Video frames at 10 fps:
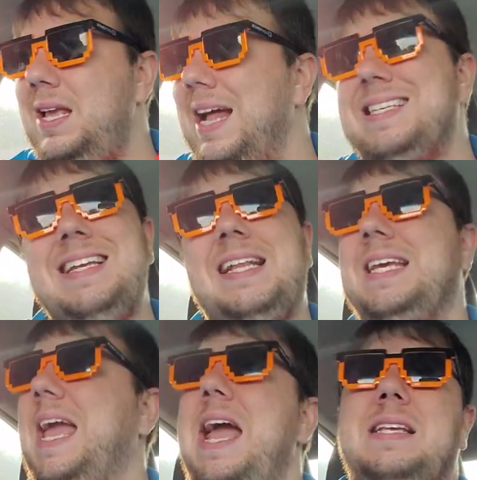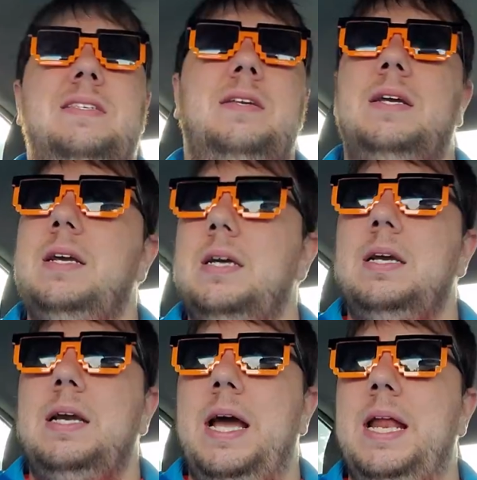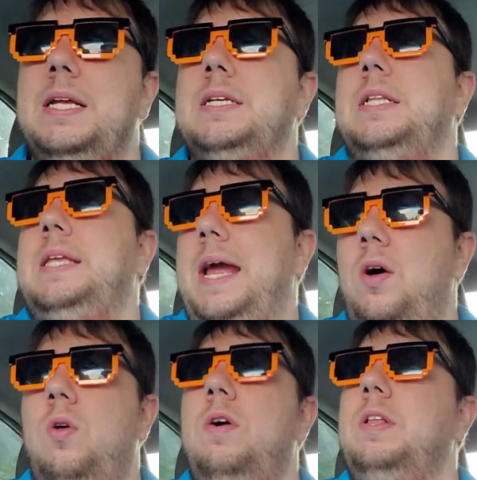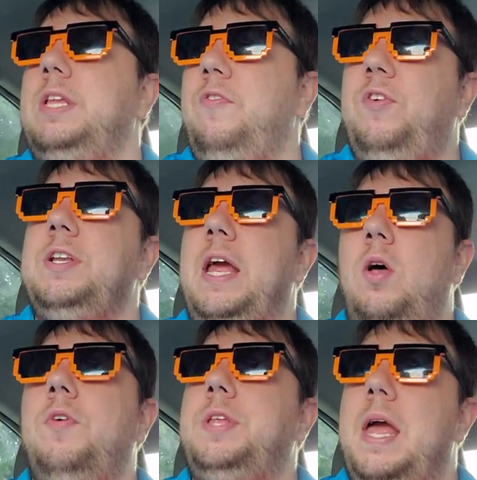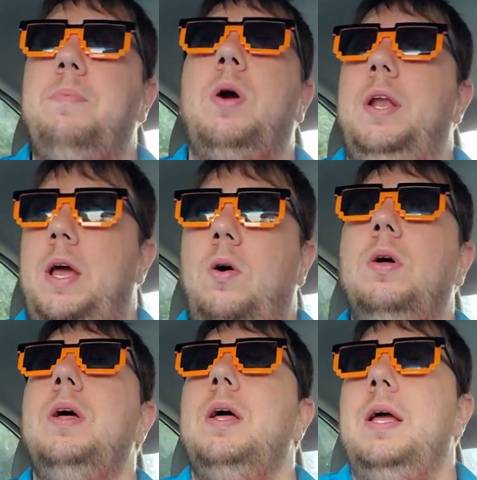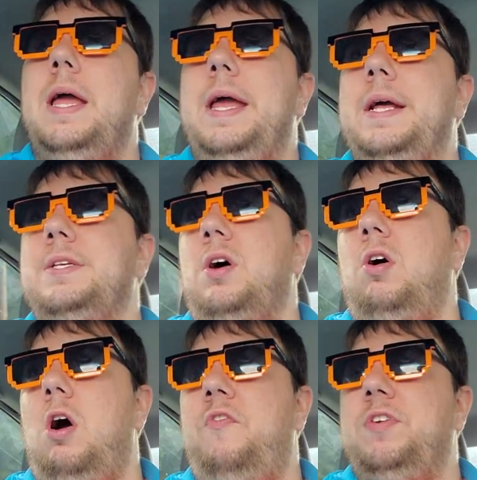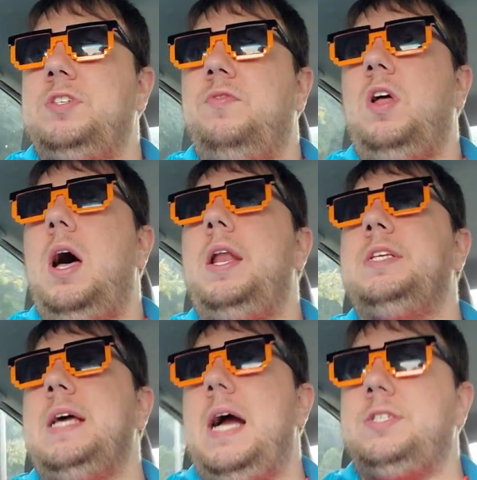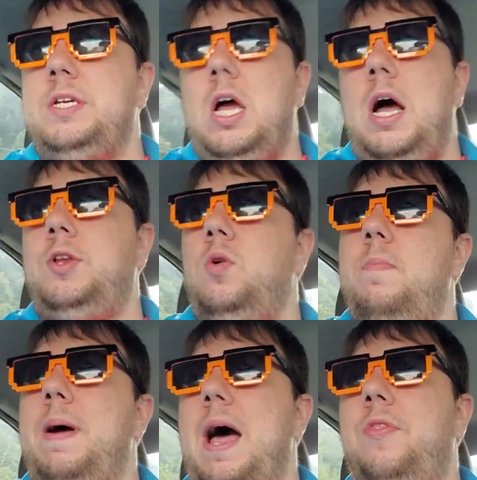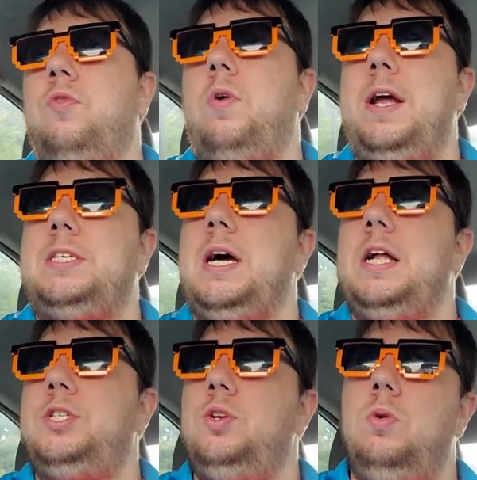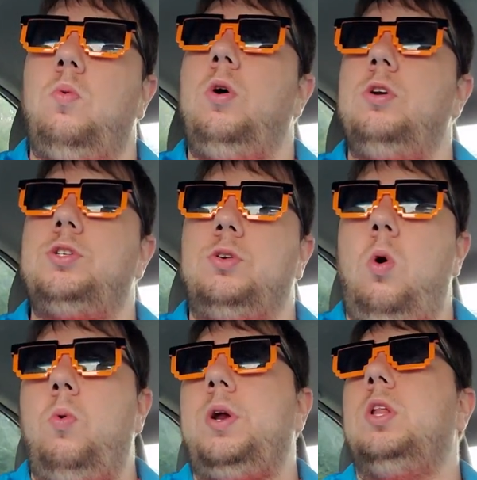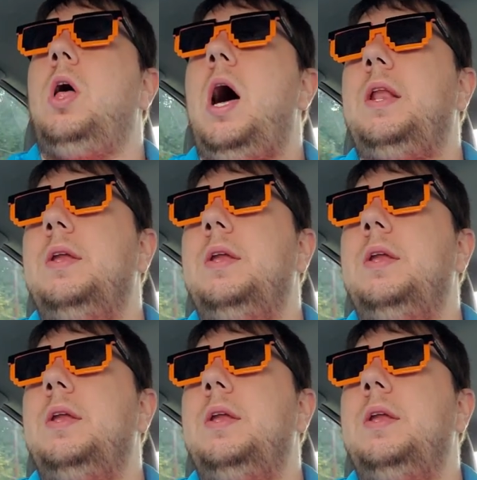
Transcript: That's not the case. It is a different tale of tape right now. Is our offensive line is actually not doing bad. The right side's doing worse. They're holding a lot.